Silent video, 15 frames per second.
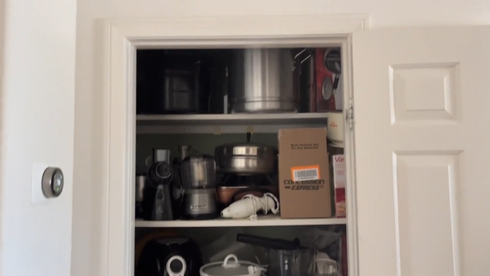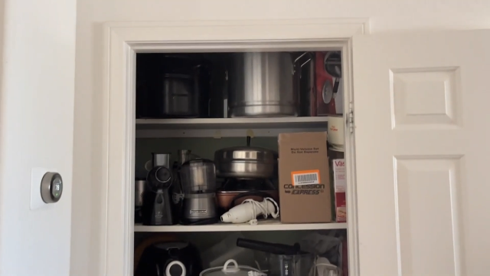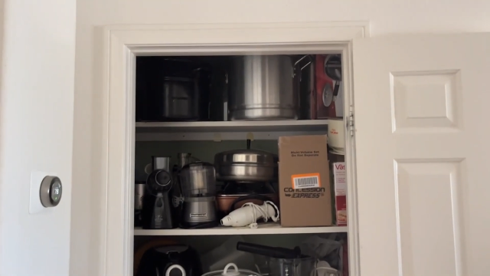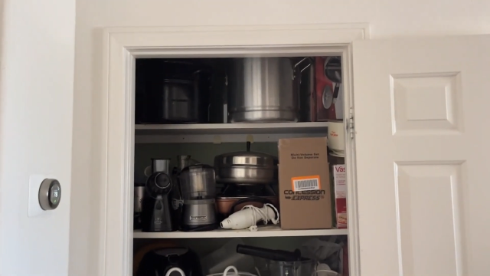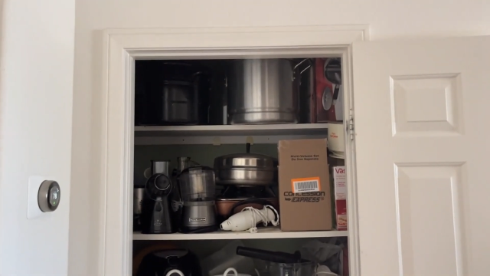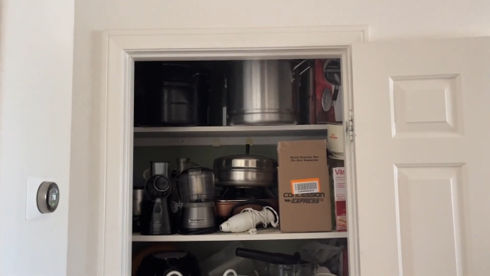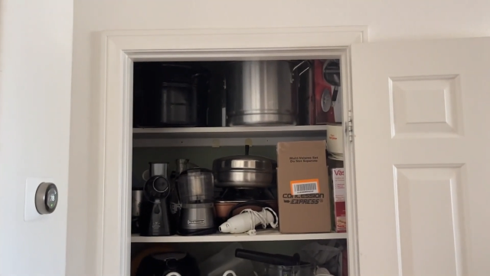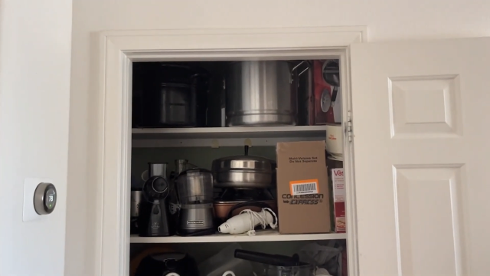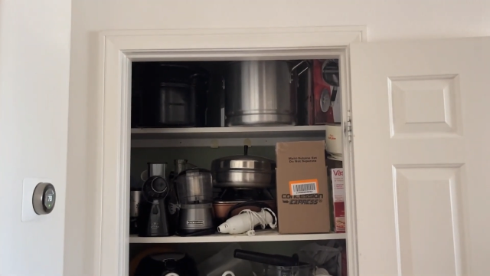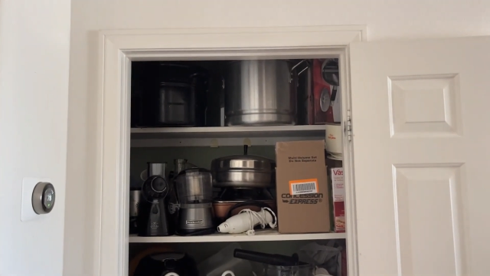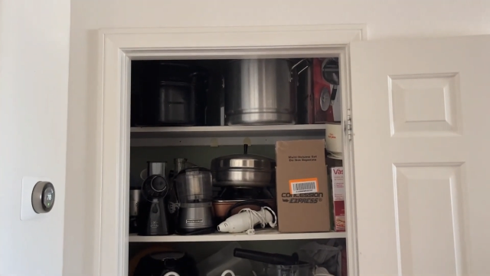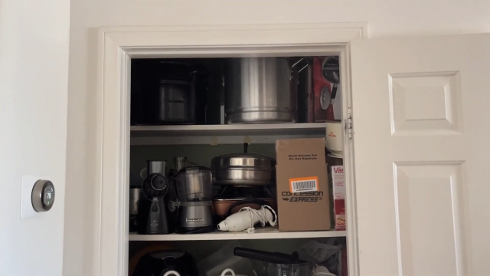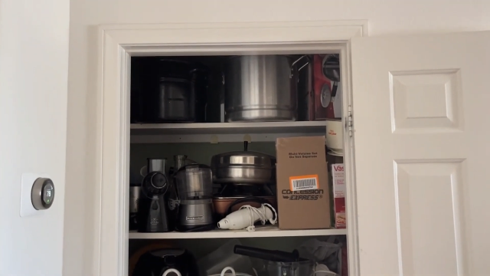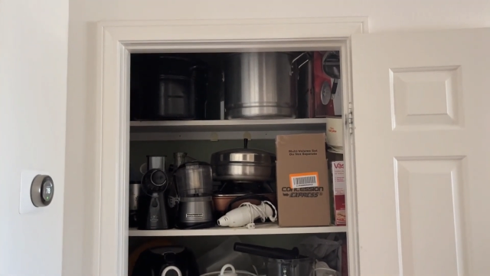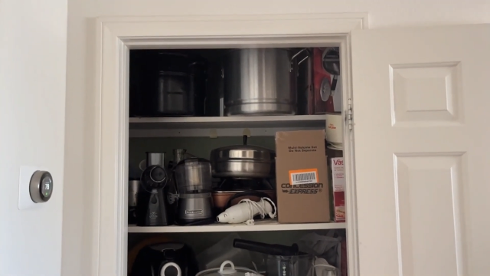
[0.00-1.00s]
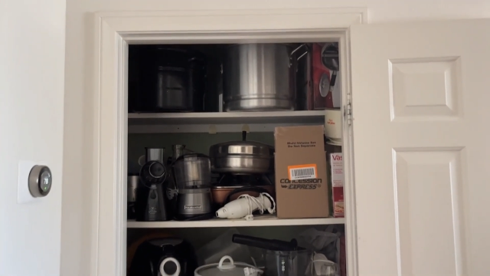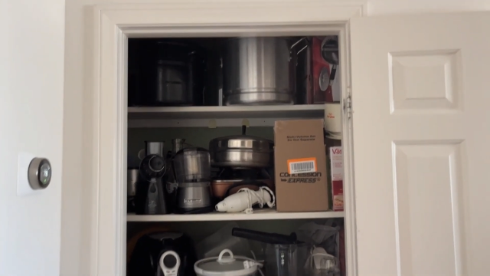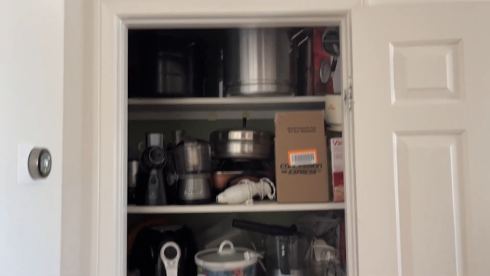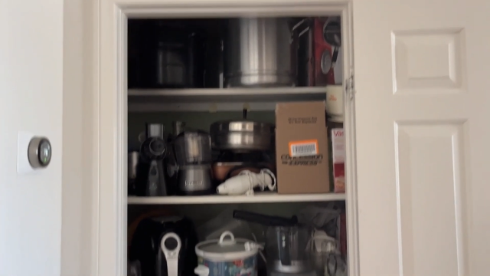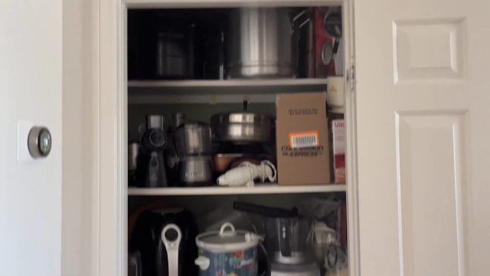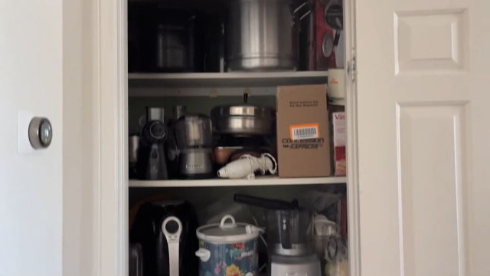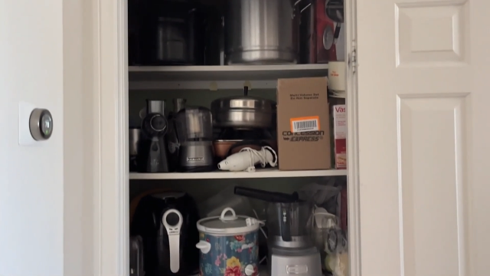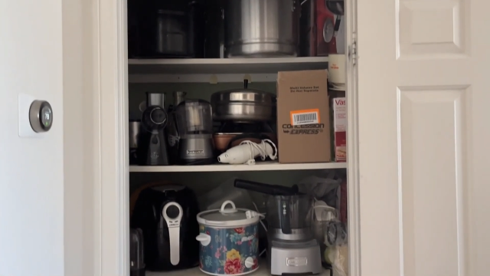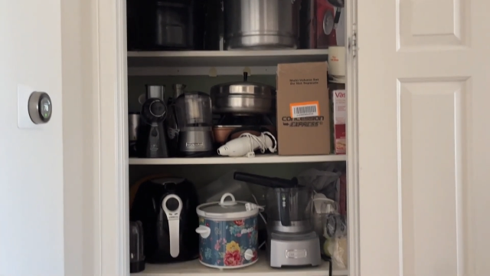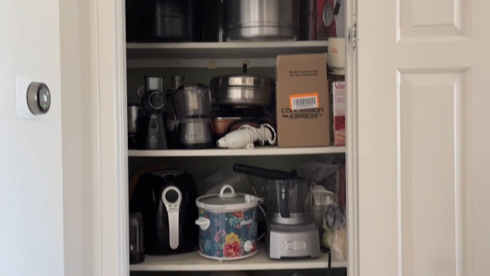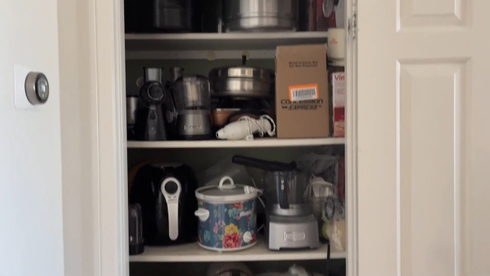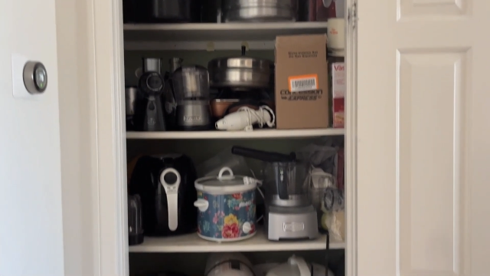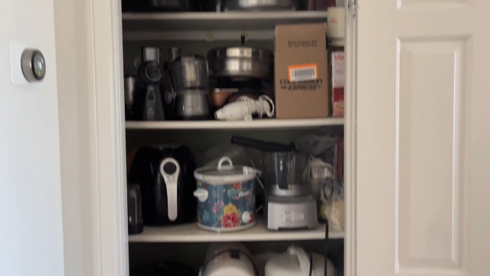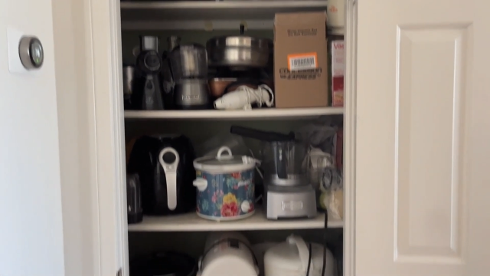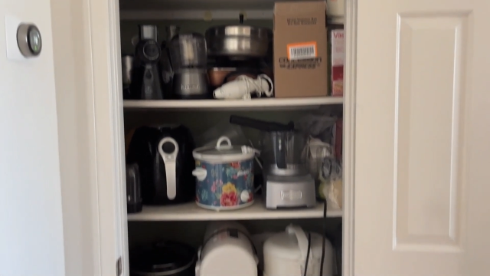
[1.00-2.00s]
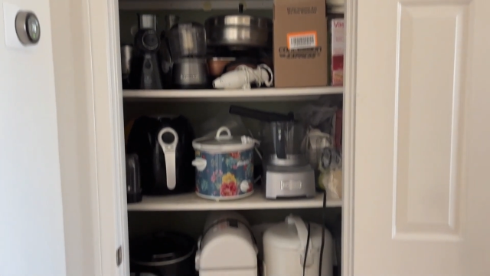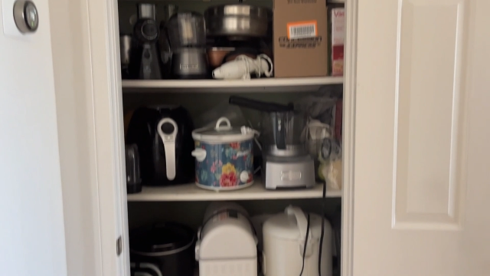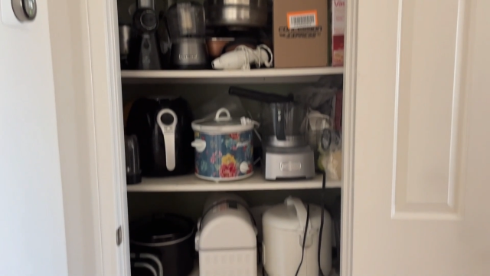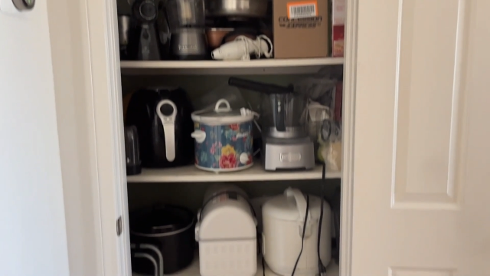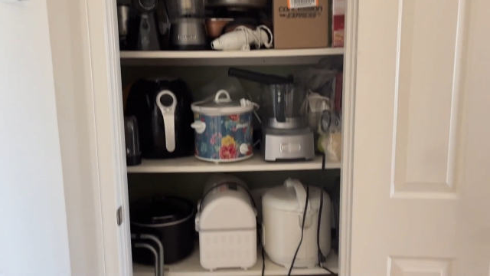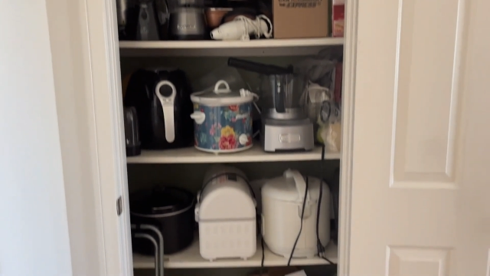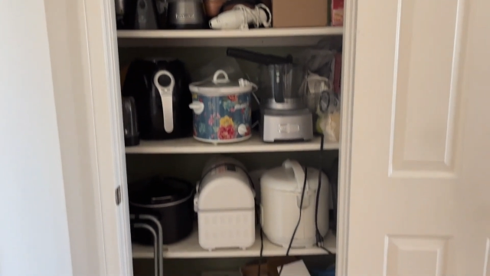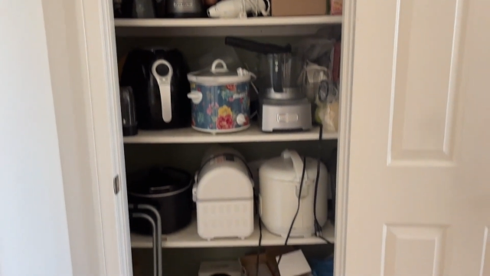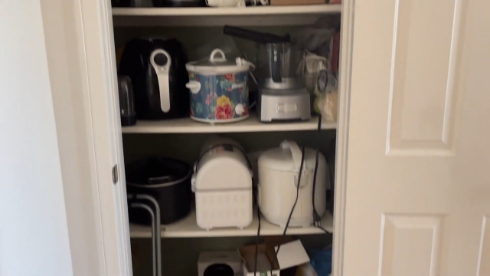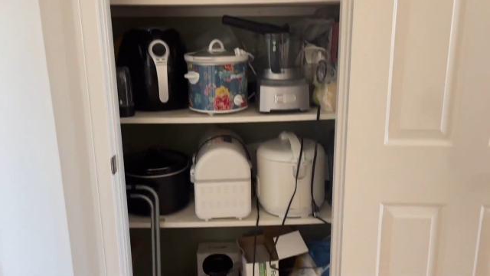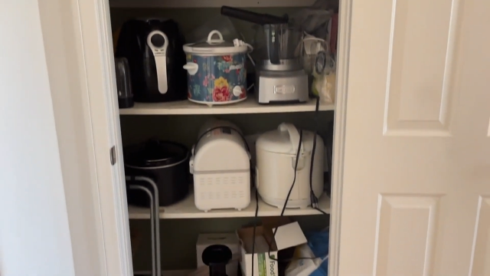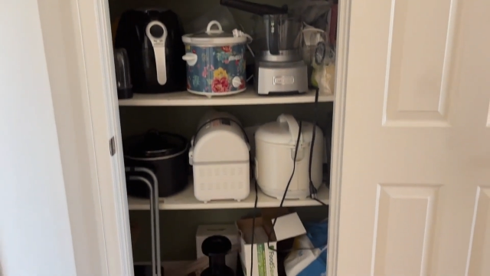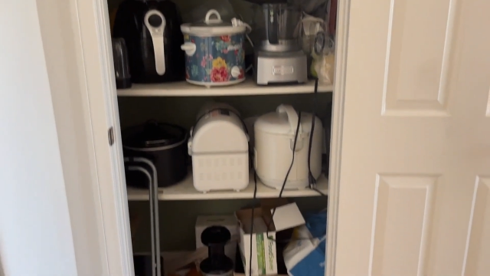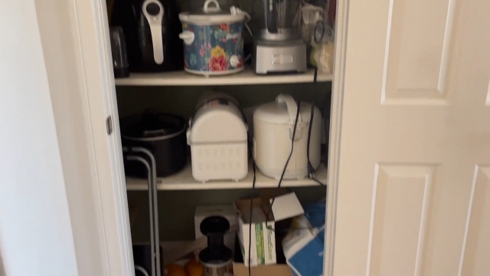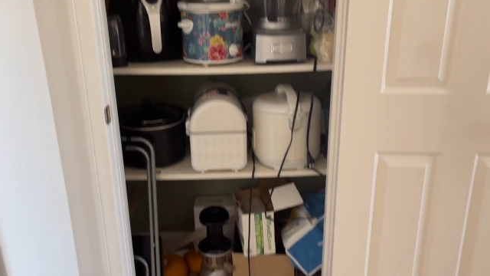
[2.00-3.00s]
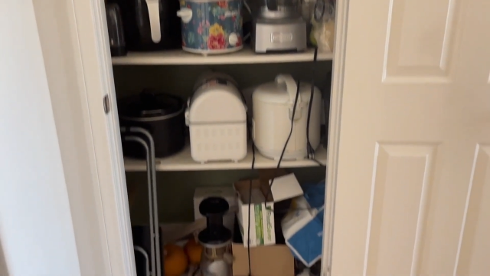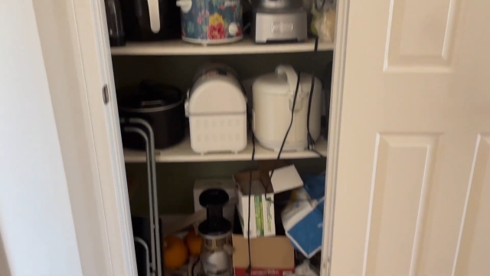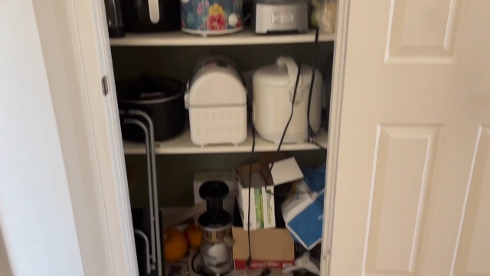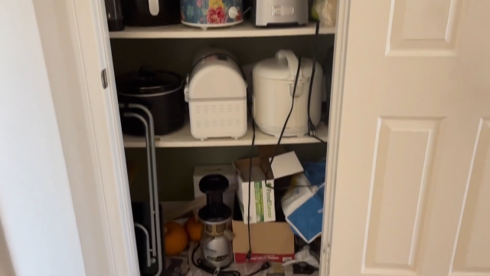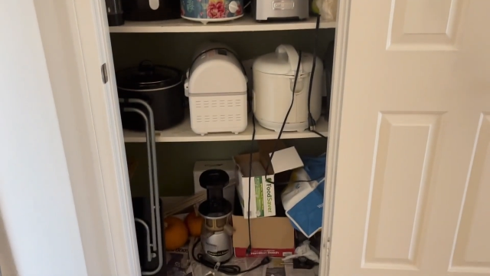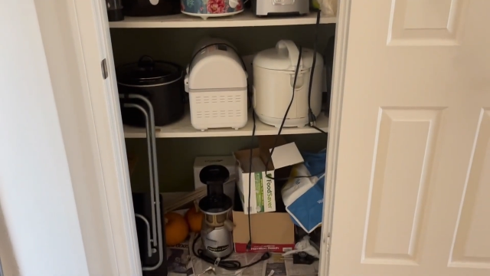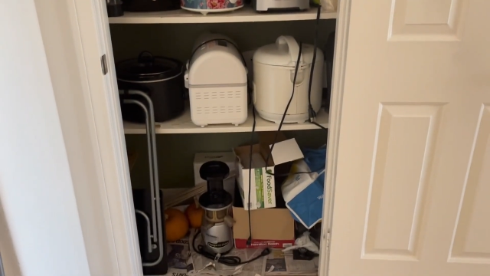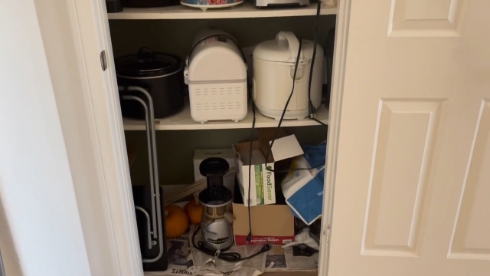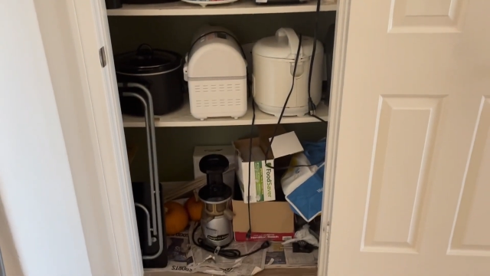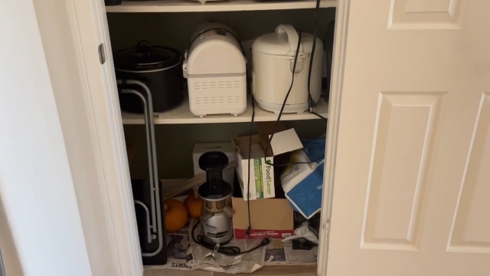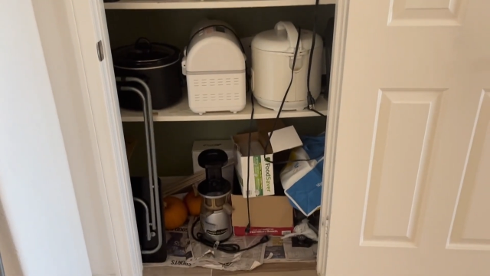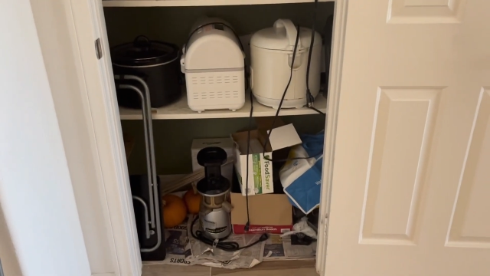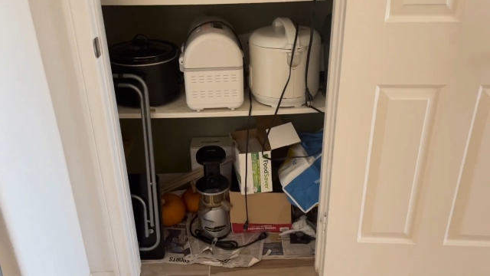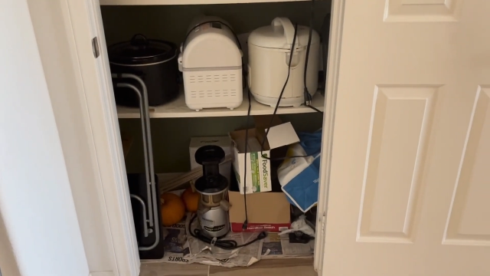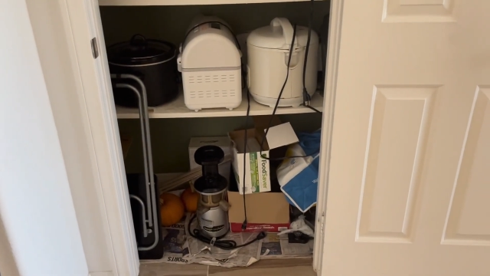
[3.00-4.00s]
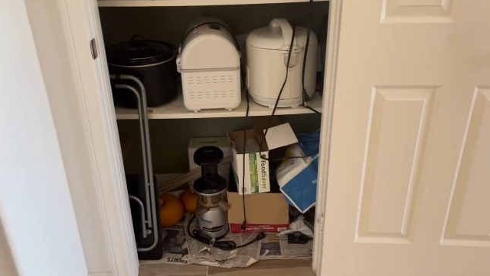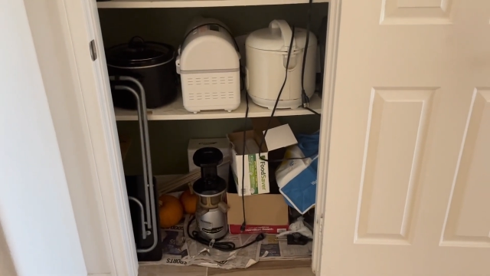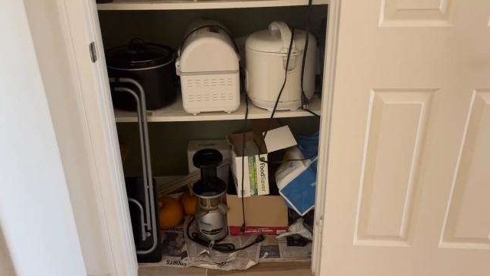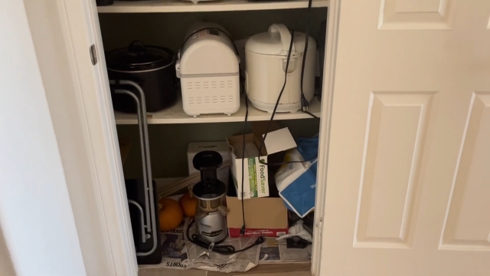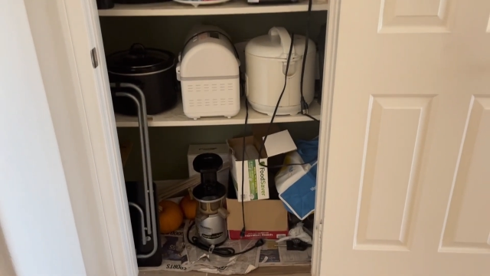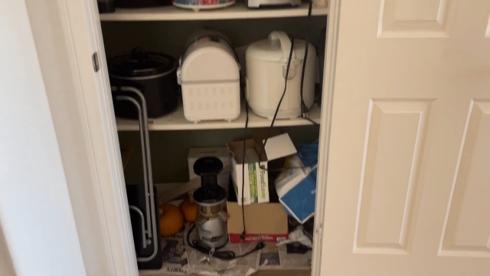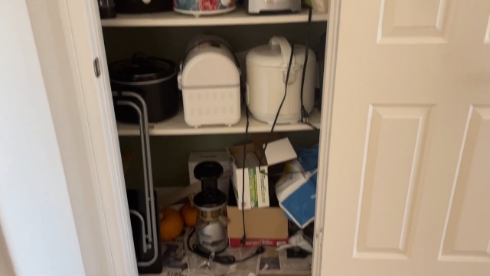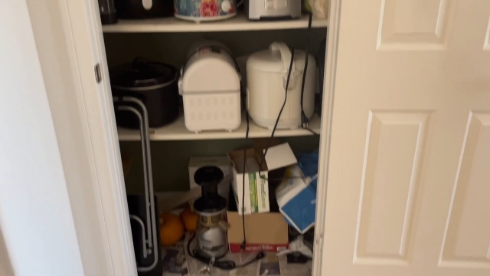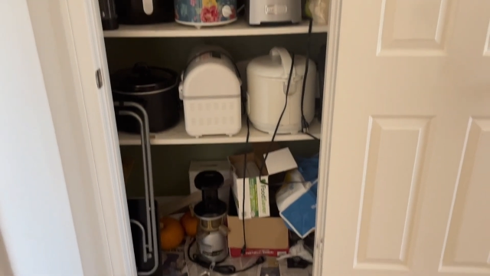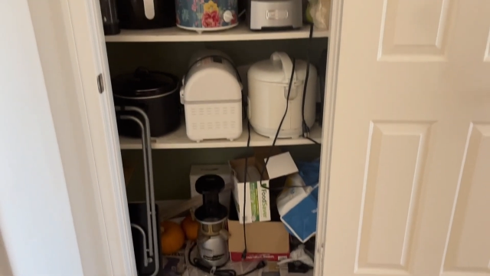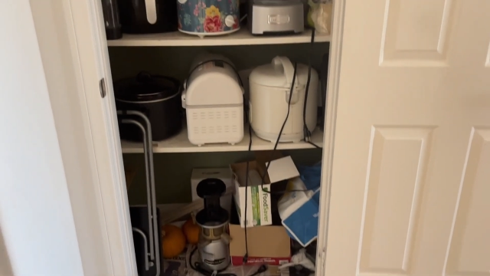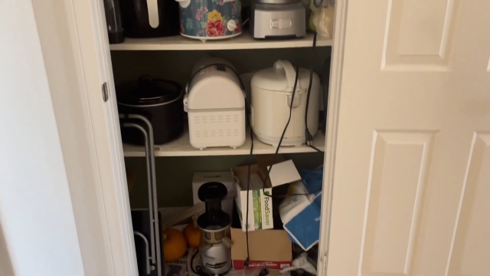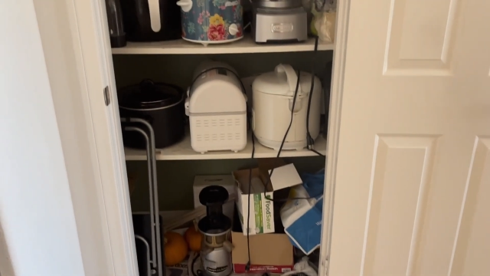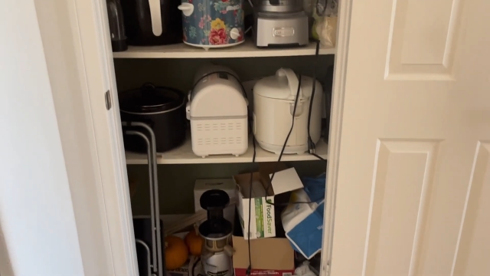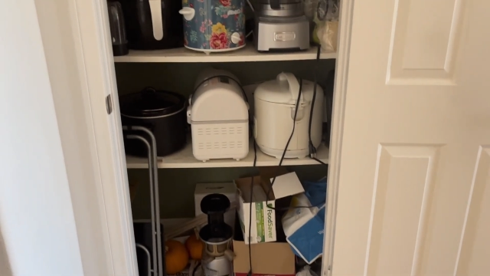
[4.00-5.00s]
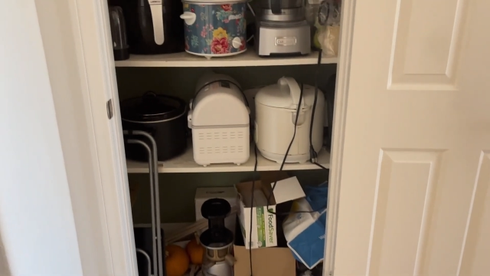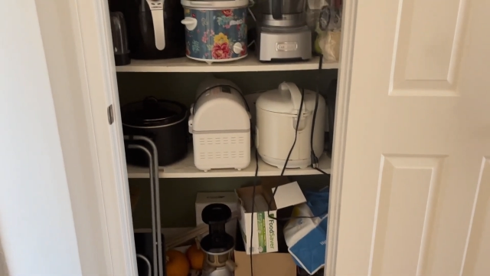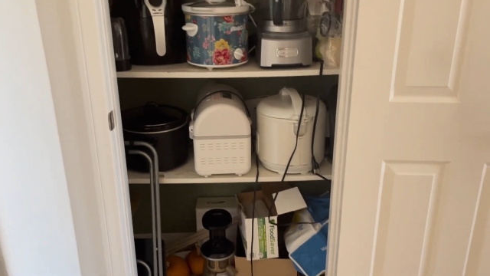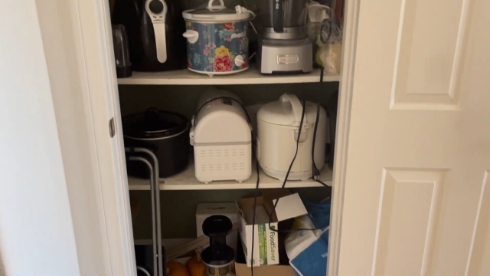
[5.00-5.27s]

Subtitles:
[unreadable: no face in view]